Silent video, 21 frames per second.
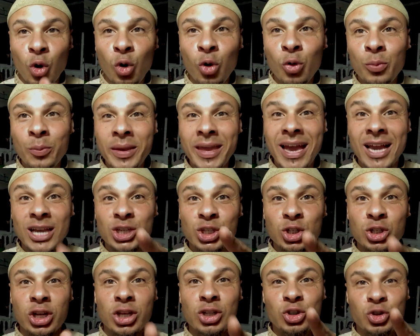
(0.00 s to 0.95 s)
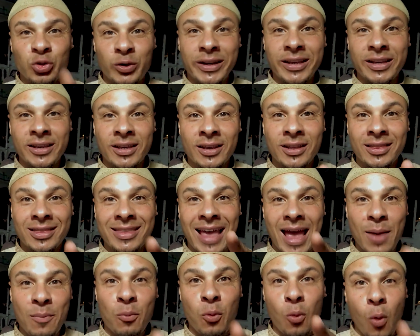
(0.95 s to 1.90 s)
told me I should not drink
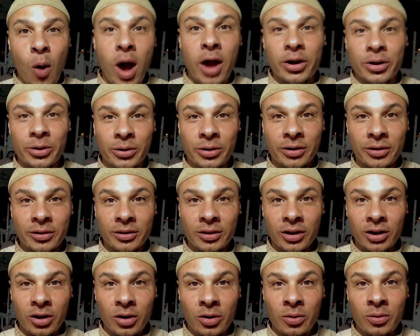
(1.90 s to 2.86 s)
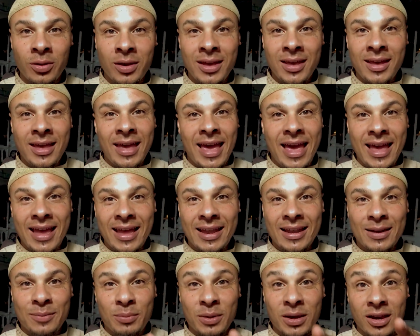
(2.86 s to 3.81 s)
tap water, you know,
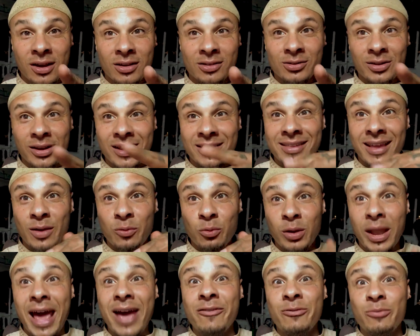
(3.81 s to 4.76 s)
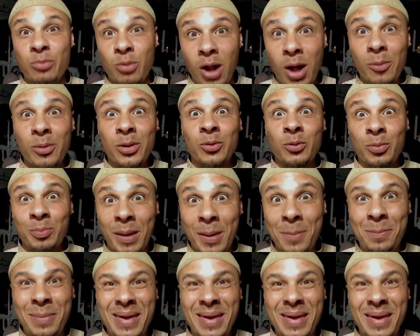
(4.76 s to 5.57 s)
and because or else I will have problem with